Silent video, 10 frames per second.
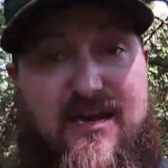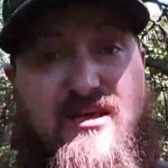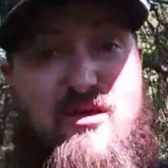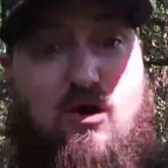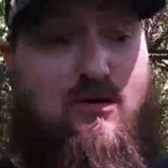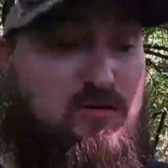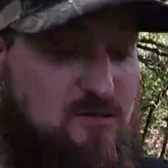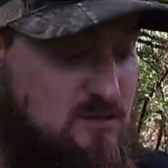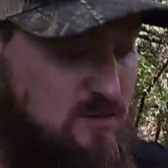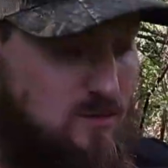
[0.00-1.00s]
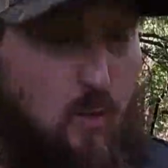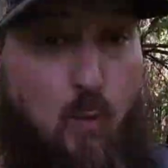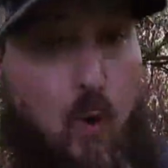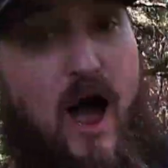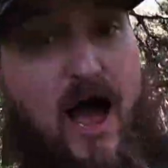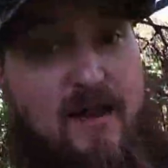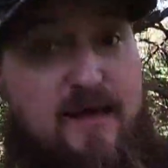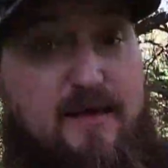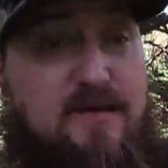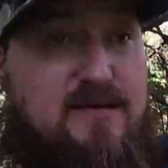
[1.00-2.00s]
yards wide,
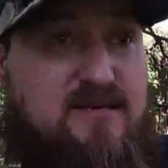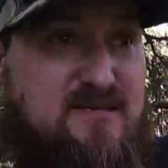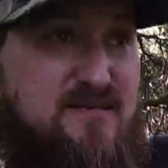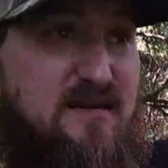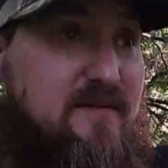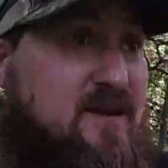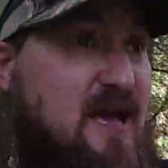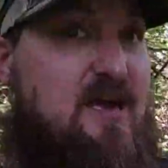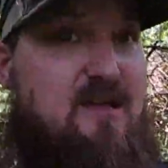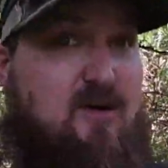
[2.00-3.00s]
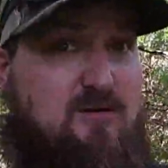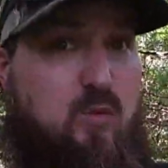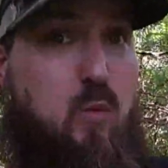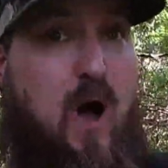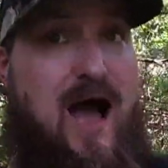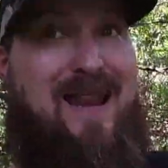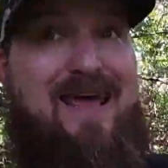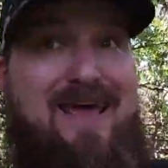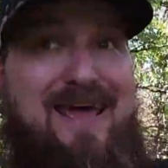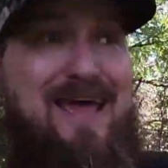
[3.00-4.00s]
70 to 80 yards wide
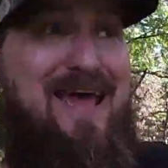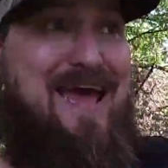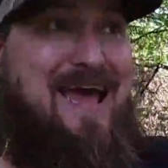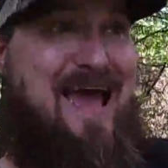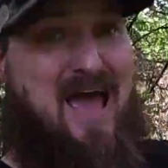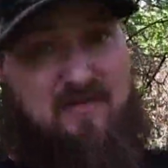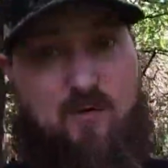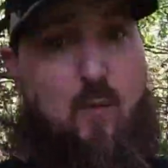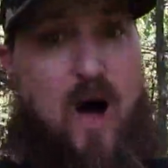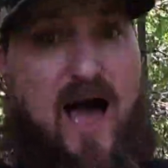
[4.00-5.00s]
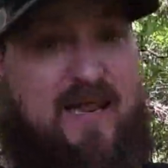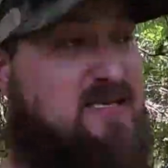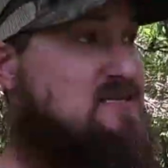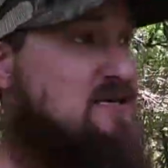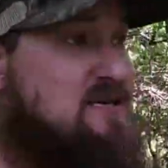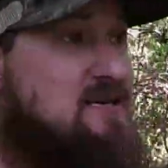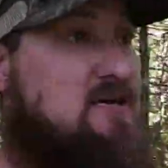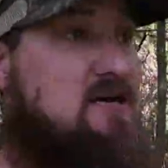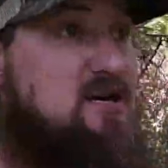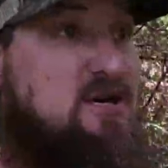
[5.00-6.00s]
at the widest.
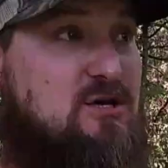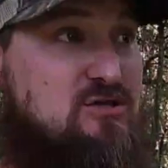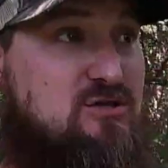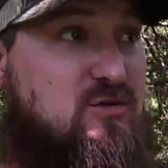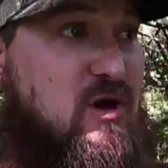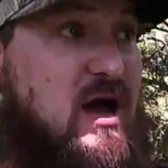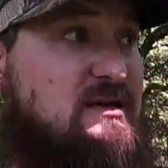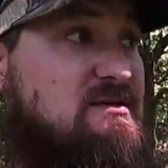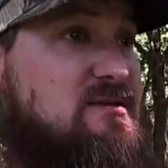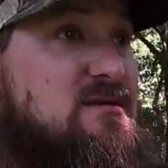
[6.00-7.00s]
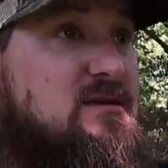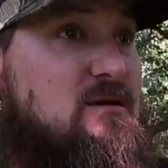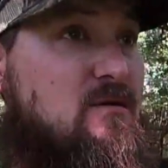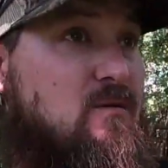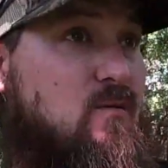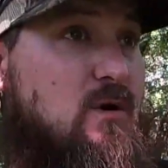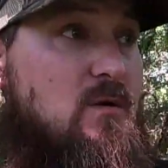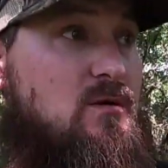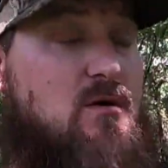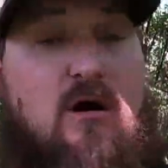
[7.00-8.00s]
So guys, what I
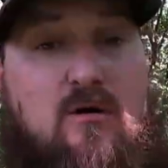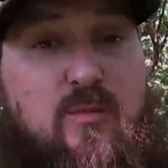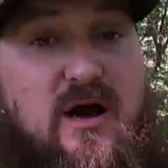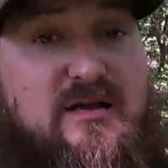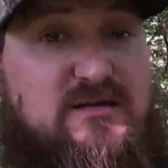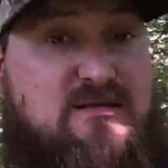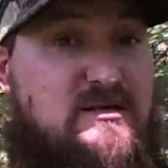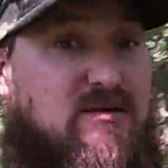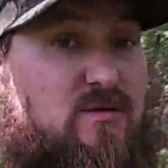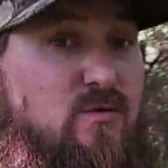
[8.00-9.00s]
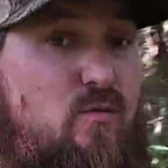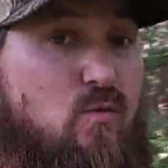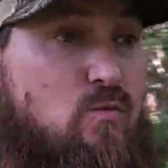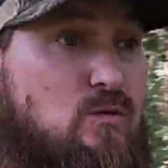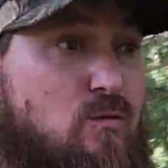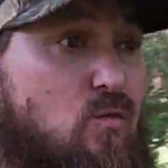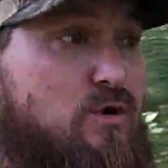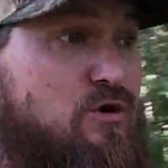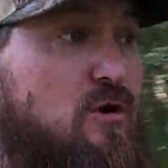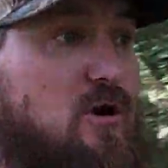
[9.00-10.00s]
want to talk about is
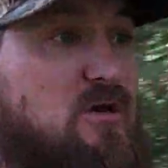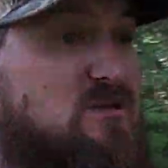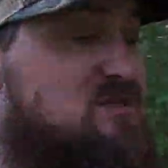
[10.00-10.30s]
when you're hunting